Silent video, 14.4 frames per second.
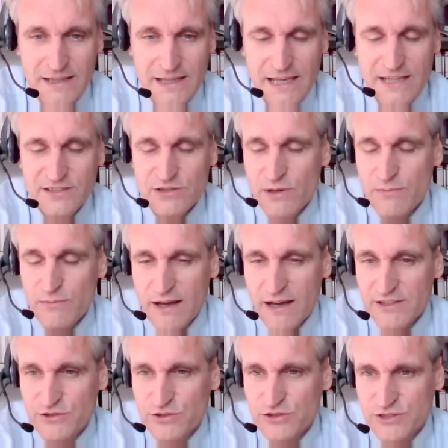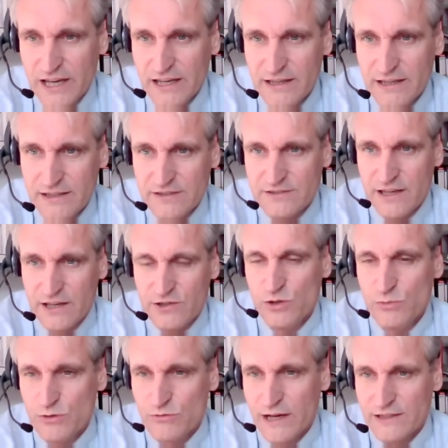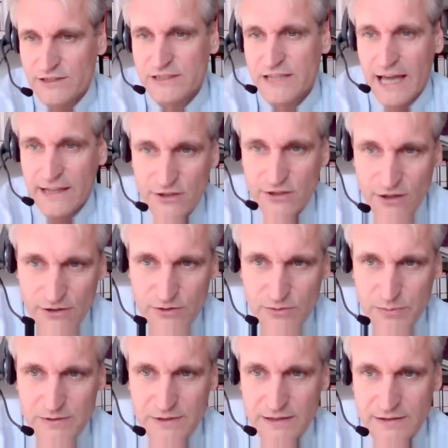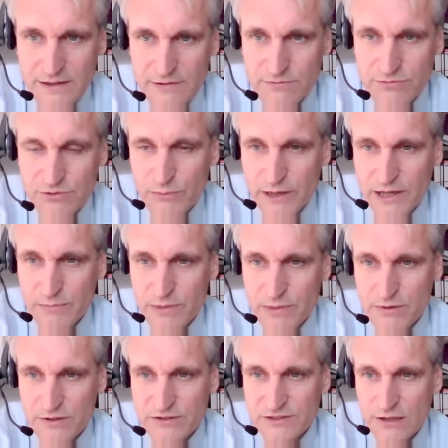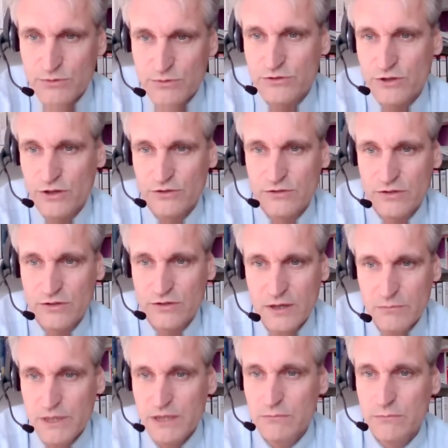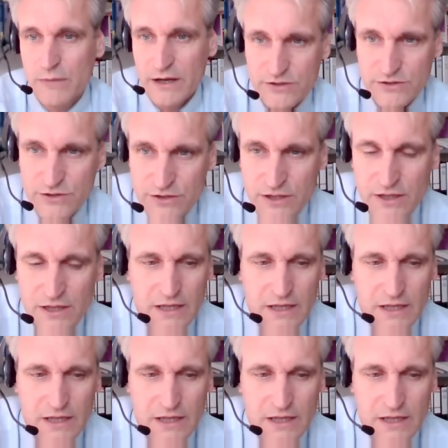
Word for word: the easy reply is to say it is a human rights catalog, but that then for many people still would not mean much.